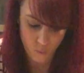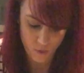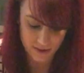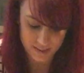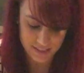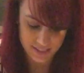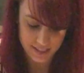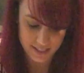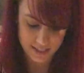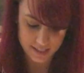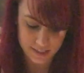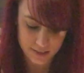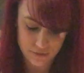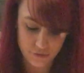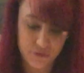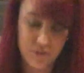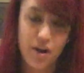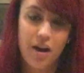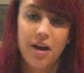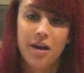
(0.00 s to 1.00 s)
onesies
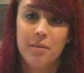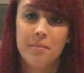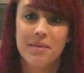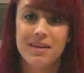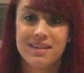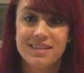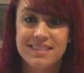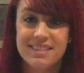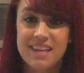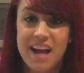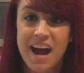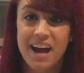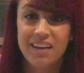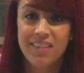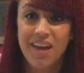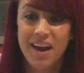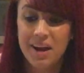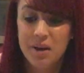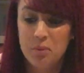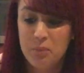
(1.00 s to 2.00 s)
from
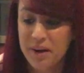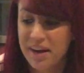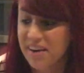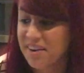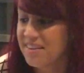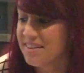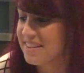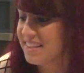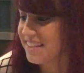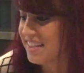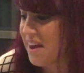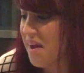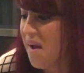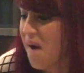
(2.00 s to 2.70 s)
Skyline Wears.